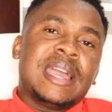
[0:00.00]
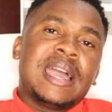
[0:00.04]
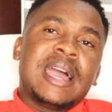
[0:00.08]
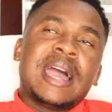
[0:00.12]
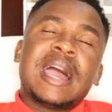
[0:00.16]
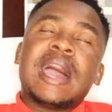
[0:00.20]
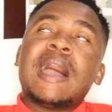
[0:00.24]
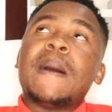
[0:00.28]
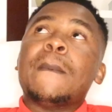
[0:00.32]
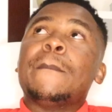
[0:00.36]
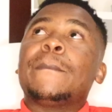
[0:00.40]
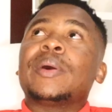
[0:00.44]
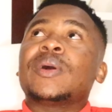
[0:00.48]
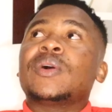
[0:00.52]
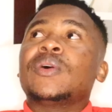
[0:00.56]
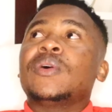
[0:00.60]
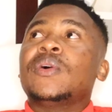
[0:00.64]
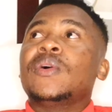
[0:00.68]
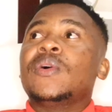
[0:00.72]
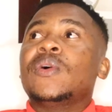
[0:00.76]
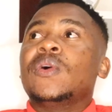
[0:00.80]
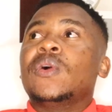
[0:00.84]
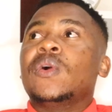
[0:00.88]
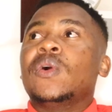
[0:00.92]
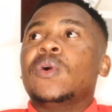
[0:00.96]
up
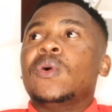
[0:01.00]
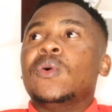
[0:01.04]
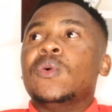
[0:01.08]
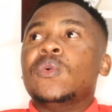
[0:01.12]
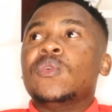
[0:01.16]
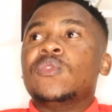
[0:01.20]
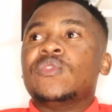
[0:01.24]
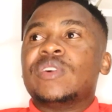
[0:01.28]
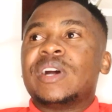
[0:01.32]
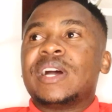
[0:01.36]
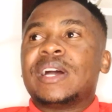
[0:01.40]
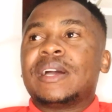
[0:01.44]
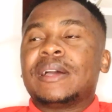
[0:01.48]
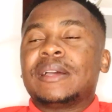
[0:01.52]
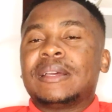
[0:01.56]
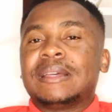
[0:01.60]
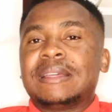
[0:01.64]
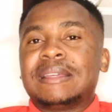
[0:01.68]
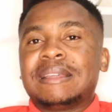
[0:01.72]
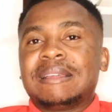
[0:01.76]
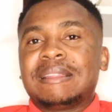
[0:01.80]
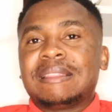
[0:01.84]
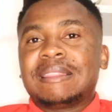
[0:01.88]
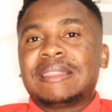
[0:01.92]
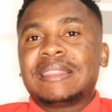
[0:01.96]
over
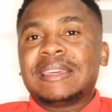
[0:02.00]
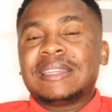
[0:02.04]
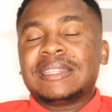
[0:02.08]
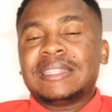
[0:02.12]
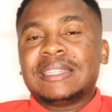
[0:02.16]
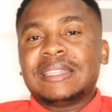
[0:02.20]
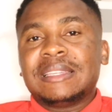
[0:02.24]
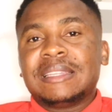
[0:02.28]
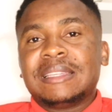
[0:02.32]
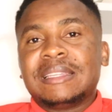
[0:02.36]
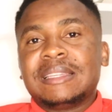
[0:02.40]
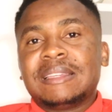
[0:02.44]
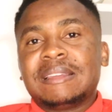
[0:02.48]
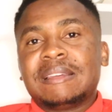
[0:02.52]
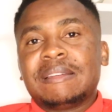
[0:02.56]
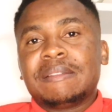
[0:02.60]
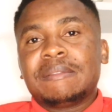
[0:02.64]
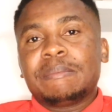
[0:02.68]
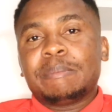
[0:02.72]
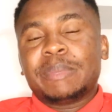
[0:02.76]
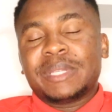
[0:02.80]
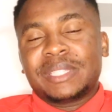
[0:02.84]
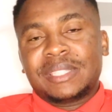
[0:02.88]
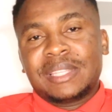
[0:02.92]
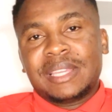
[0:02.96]
30%
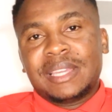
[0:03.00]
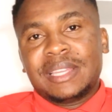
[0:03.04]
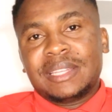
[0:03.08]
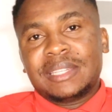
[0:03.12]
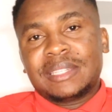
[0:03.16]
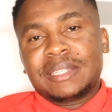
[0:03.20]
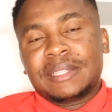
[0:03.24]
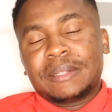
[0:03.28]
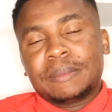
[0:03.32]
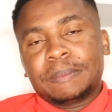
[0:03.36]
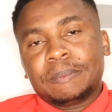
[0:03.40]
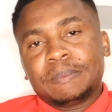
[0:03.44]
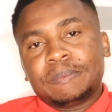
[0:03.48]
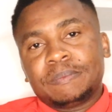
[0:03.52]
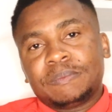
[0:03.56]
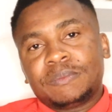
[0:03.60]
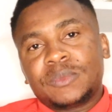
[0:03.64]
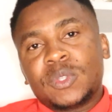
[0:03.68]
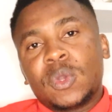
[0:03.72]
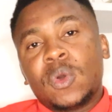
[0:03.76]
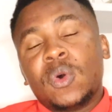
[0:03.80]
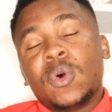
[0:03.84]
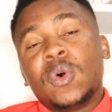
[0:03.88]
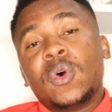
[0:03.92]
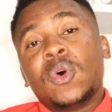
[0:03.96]

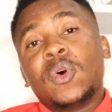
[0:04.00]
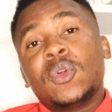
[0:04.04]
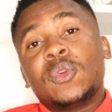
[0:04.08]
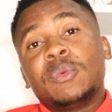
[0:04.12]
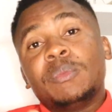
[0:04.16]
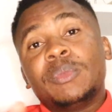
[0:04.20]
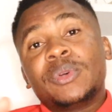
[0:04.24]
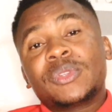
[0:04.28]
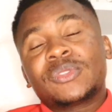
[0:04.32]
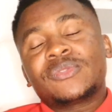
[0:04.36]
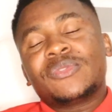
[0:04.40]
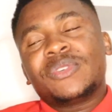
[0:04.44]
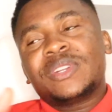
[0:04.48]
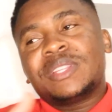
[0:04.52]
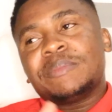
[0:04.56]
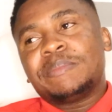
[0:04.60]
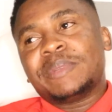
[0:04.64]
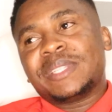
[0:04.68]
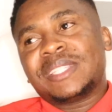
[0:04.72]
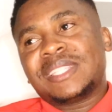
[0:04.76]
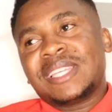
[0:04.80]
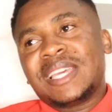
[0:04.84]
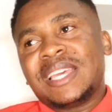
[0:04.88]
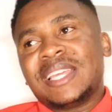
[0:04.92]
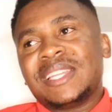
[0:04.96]
or almost
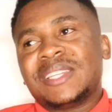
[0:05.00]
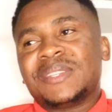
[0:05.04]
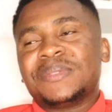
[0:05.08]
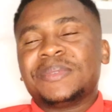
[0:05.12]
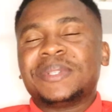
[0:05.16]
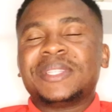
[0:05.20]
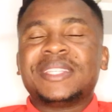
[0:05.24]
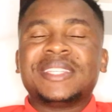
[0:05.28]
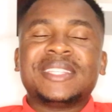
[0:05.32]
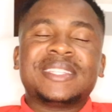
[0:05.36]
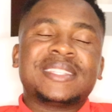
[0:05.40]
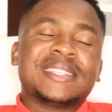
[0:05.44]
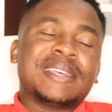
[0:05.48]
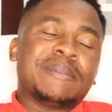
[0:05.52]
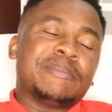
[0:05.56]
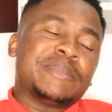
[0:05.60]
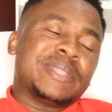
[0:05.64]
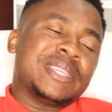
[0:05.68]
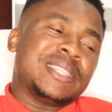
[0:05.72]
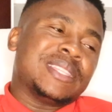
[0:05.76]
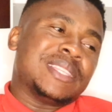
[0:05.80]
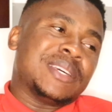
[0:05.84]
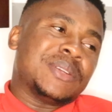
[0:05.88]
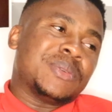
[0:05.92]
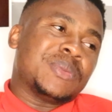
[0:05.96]
40%, which is
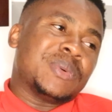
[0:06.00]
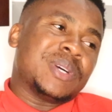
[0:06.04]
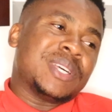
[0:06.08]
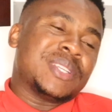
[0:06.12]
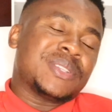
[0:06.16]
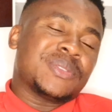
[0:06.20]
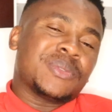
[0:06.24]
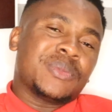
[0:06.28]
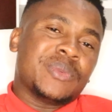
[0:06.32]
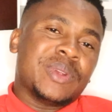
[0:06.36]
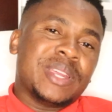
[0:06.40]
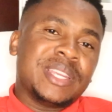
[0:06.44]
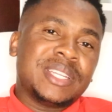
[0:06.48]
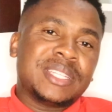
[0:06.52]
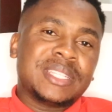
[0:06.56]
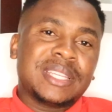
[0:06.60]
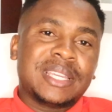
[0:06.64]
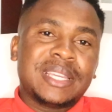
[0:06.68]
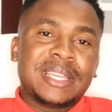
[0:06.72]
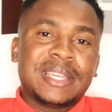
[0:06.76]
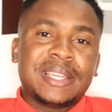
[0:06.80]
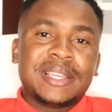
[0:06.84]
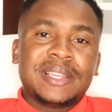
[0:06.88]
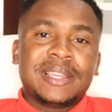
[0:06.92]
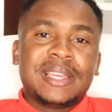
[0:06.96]
something that was great
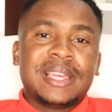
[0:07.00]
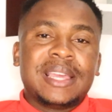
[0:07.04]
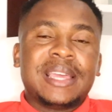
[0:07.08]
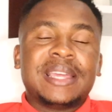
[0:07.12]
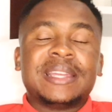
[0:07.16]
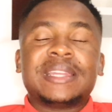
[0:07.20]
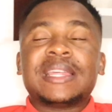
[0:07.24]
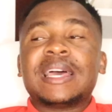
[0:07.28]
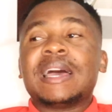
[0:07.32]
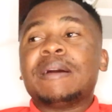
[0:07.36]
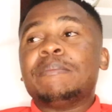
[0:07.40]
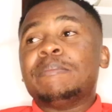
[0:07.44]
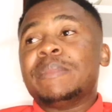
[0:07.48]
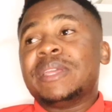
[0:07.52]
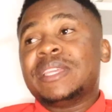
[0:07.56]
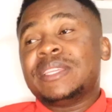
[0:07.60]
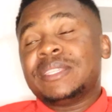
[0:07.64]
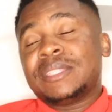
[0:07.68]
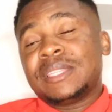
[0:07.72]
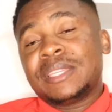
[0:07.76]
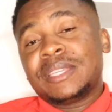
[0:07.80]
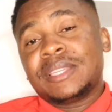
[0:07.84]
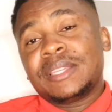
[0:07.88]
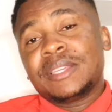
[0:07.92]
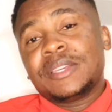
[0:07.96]
and
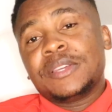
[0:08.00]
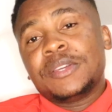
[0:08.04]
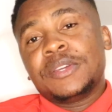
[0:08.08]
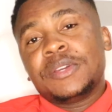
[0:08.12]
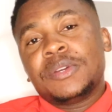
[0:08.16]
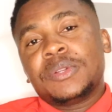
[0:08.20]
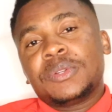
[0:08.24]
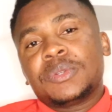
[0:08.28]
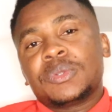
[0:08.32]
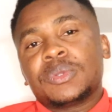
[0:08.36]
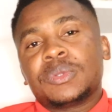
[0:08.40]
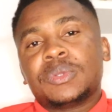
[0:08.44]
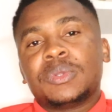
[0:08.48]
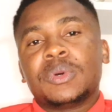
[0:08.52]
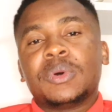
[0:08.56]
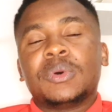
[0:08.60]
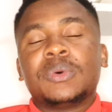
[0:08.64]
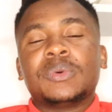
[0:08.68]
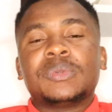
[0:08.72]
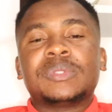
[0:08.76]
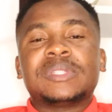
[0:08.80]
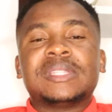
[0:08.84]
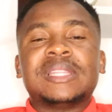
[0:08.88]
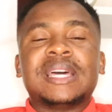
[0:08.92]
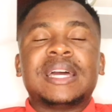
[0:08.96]
amazing to
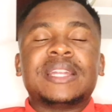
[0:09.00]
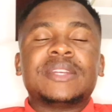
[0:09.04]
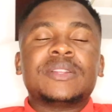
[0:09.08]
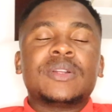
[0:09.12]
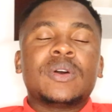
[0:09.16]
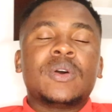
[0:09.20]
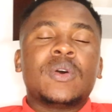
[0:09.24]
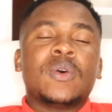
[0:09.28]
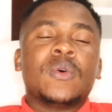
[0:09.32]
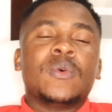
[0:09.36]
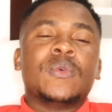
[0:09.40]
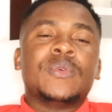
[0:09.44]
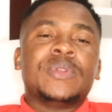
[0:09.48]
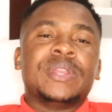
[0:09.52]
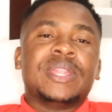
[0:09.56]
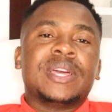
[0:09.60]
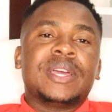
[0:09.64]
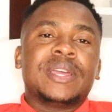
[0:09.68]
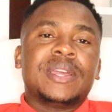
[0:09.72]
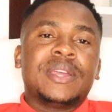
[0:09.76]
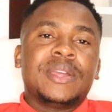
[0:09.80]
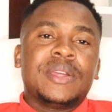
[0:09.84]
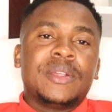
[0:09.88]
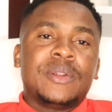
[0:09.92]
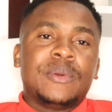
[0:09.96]
those that owned
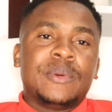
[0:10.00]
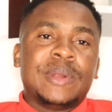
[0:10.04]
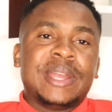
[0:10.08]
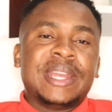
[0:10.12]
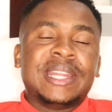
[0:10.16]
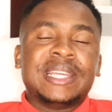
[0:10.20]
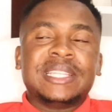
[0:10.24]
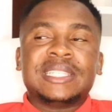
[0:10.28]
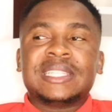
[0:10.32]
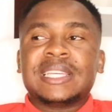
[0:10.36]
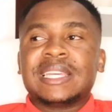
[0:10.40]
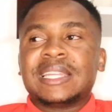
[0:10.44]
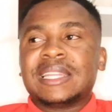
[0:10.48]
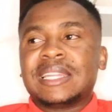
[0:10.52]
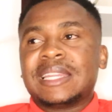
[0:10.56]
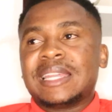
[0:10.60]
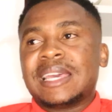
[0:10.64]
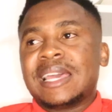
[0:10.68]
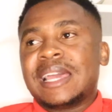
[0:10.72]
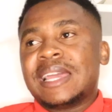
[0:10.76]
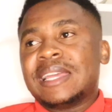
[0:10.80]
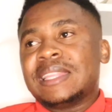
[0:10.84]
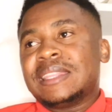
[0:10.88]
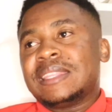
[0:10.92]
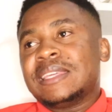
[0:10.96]
Renergen.
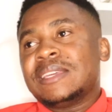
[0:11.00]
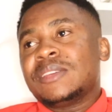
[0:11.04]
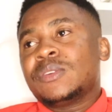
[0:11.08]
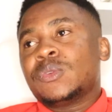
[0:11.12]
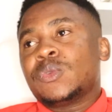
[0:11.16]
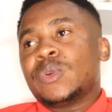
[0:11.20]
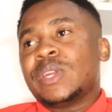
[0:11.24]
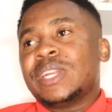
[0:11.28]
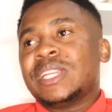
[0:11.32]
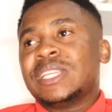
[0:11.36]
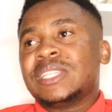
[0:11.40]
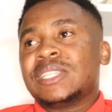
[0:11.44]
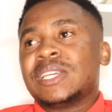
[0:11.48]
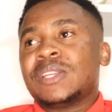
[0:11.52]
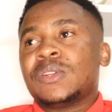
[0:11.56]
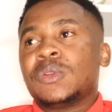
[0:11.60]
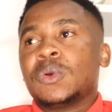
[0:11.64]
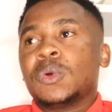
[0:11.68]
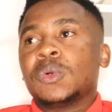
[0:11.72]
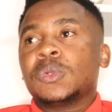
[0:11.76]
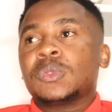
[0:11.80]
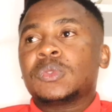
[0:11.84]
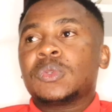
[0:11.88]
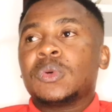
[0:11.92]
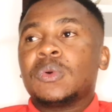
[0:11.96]
I think
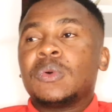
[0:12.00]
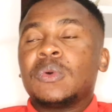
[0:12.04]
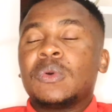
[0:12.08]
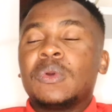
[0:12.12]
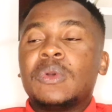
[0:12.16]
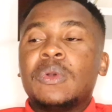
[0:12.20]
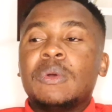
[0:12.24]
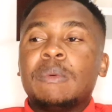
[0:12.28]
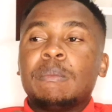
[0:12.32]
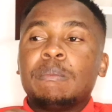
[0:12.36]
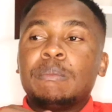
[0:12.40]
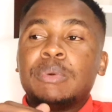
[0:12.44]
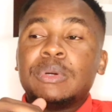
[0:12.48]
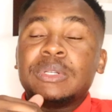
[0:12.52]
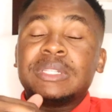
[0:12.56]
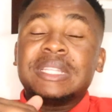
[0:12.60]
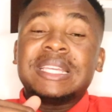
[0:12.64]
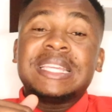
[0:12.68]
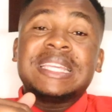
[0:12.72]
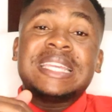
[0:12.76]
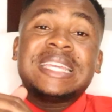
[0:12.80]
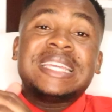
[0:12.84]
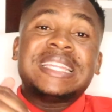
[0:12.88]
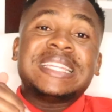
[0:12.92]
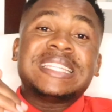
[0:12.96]
Renergen also
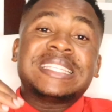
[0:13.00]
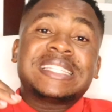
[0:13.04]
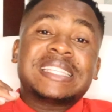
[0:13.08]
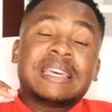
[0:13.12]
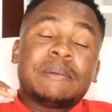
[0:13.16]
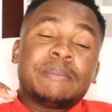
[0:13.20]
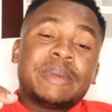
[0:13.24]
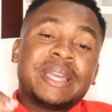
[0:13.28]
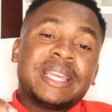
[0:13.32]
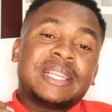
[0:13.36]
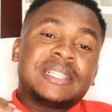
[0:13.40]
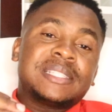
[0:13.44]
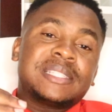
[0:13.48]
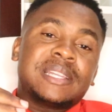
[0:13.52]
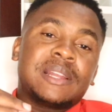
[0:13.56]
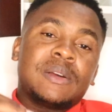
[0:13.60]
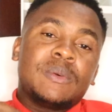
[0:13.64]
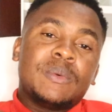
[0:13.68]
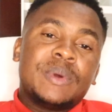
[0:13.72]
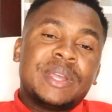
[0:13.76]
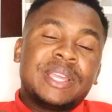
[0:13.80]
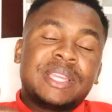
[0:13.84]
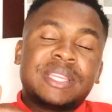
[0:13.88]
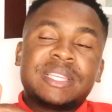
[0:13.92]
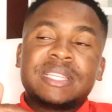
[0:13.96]
putting in some extra
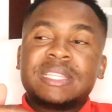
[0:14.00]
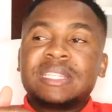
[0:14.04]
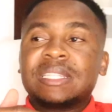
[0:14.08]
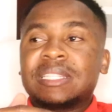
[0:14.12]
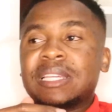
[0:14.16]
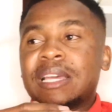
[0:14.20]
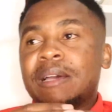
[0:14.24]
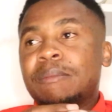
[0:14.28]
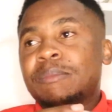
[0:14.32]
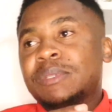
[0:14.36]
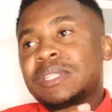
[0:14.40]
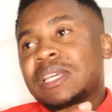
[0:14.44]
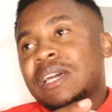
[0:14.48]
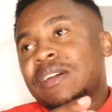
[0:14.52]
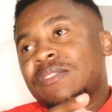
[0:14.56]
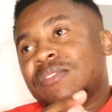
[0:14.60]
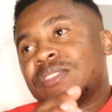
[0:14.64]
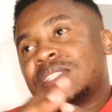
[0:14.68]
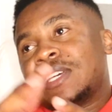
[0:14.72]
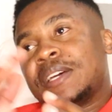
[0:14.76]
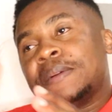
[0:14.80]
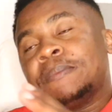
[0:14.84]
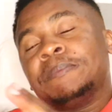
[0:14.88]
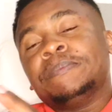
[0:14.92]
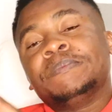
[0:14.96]
work. It comes
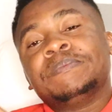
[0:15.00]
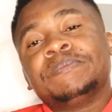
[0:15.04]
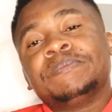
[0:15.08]
after,